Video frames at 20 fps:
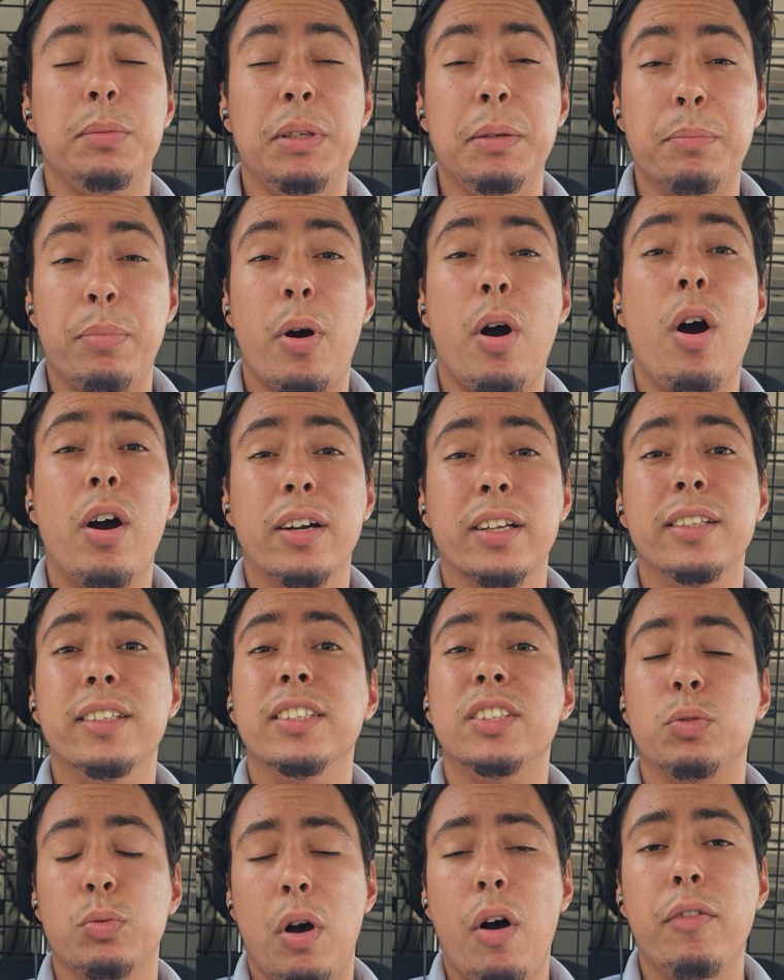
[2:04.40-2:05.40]
to be part of
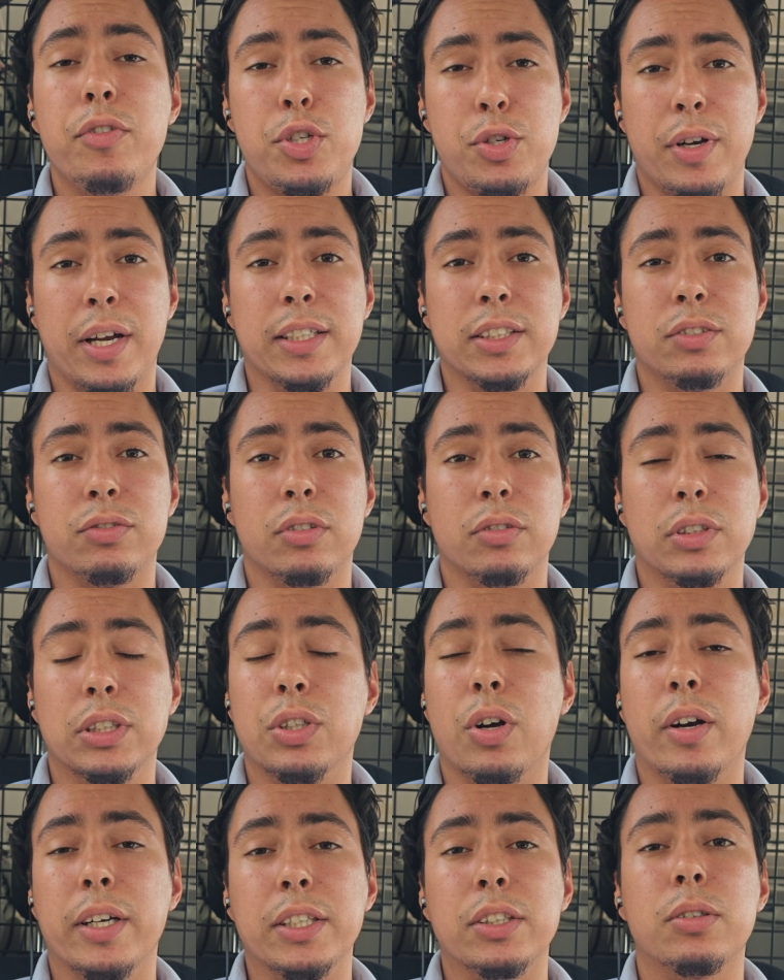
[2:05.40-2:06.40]
this wealth transfer
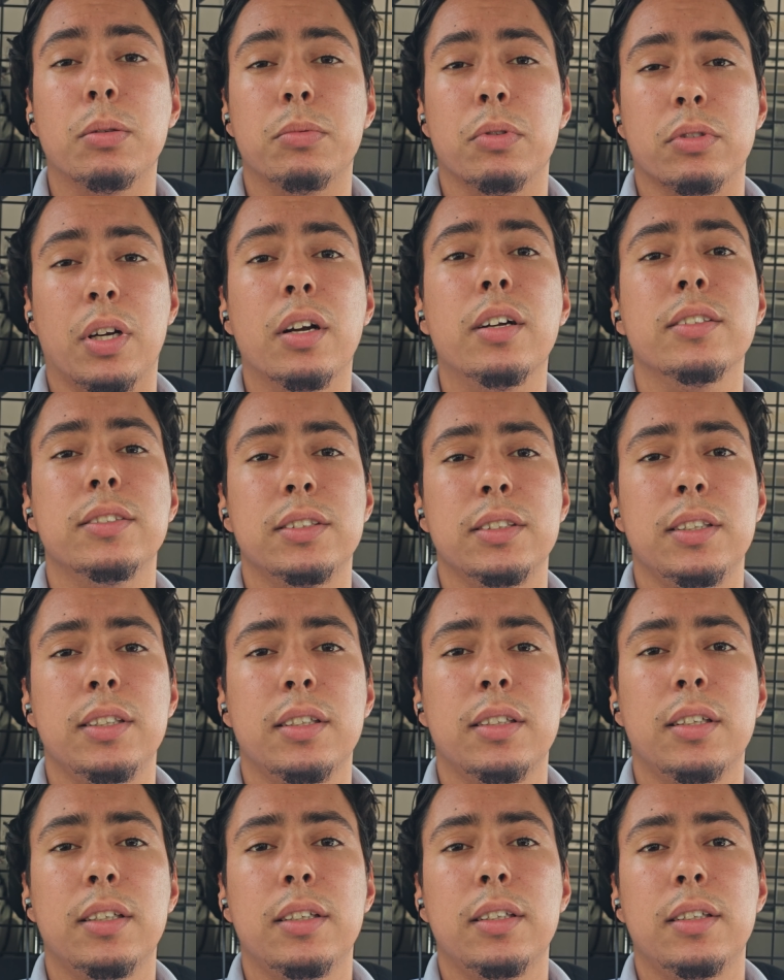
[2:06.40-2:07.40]
regarding
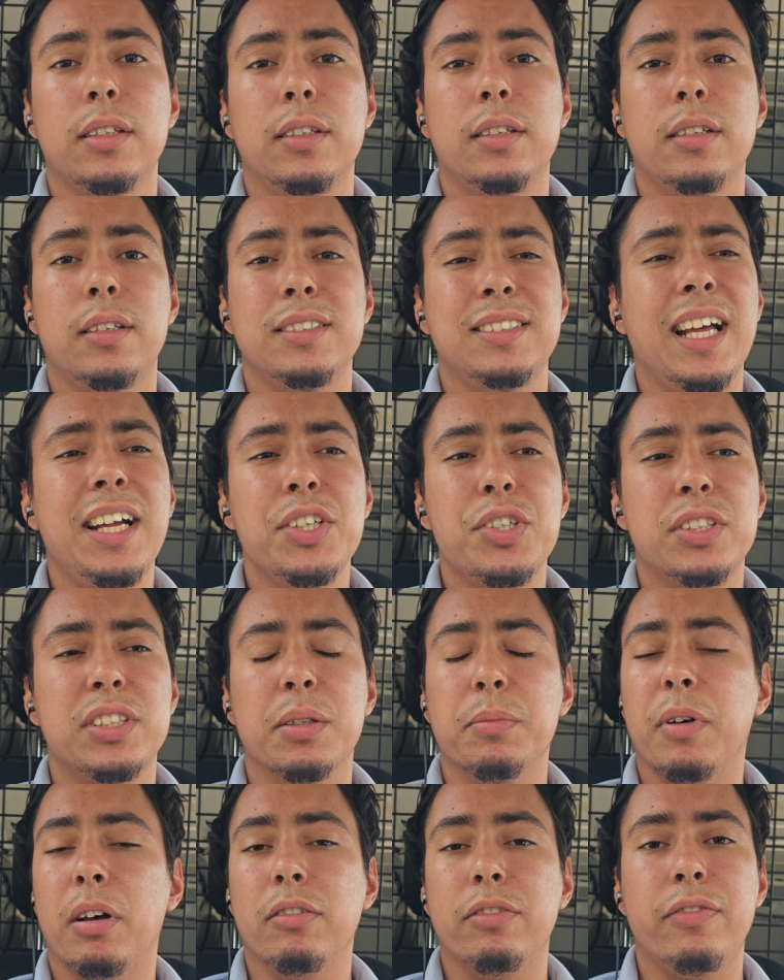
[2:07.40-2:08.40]
cryptocurrency. It's not
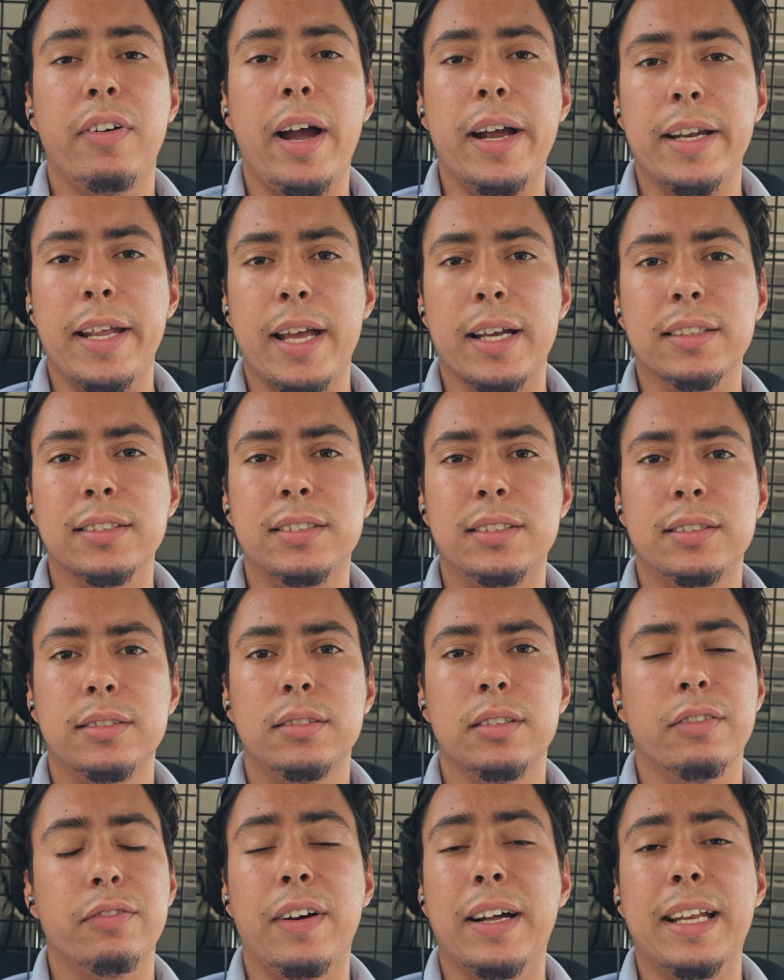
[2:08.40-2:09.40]
just about
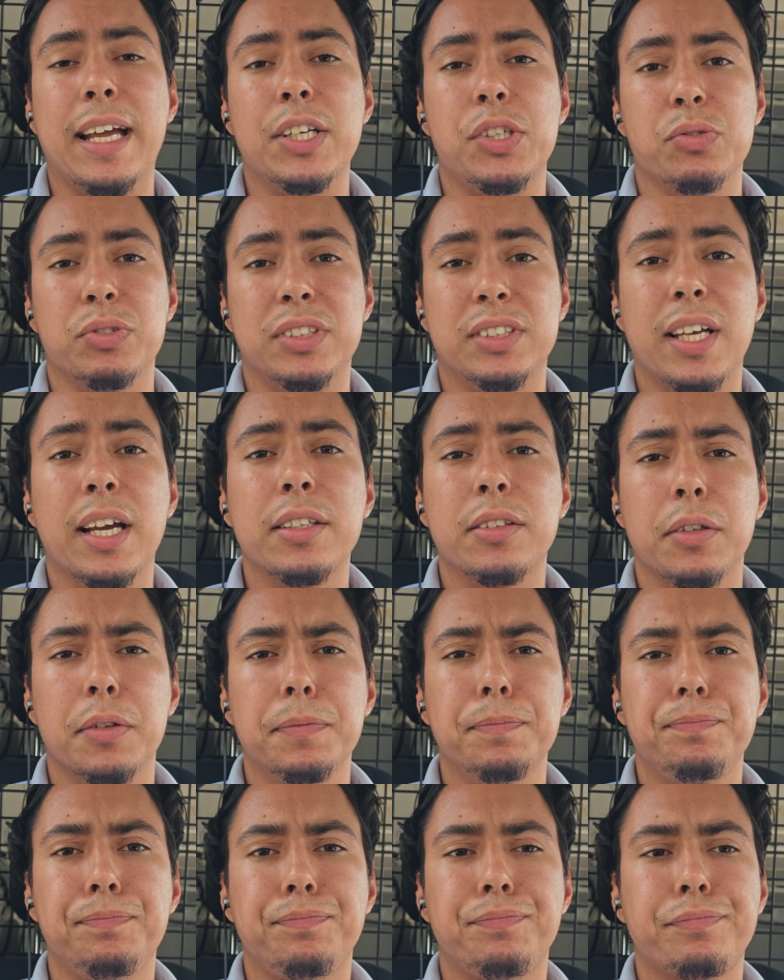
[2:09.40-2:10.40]
finance, the financial
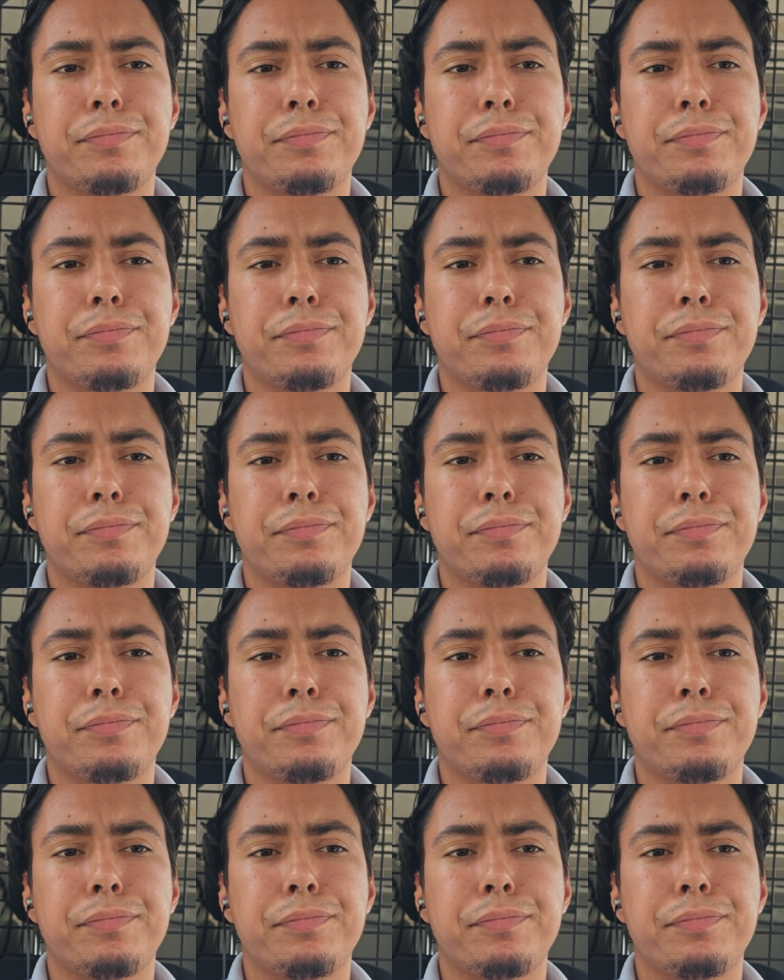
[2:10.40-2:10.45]
sector.